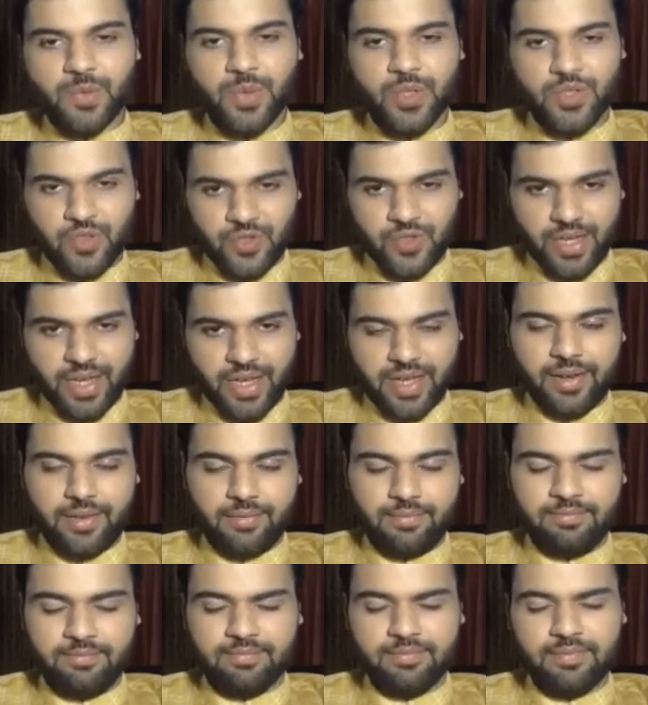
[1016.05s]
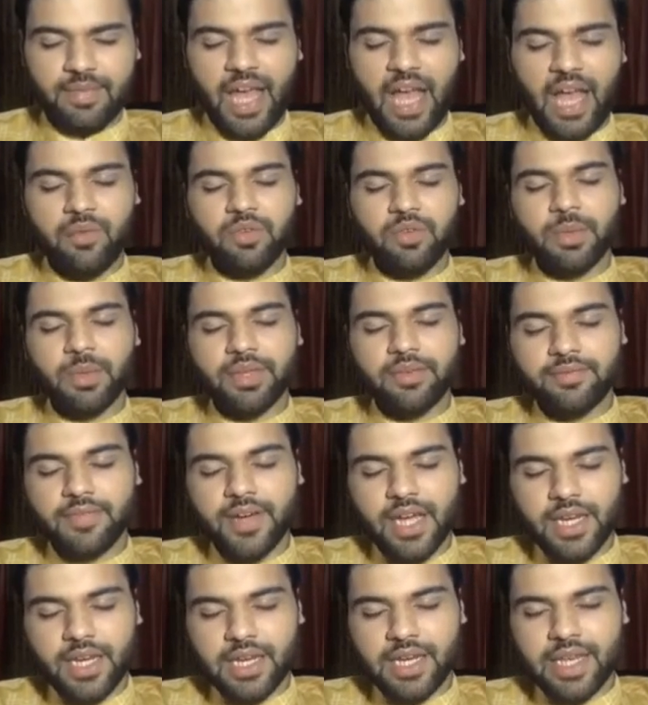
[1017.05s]
which haven't been
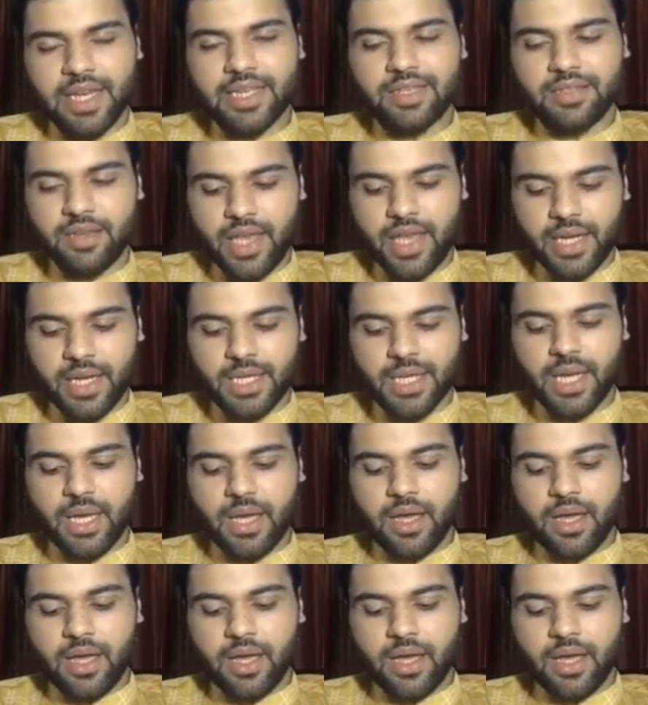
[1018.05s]
finalized yet.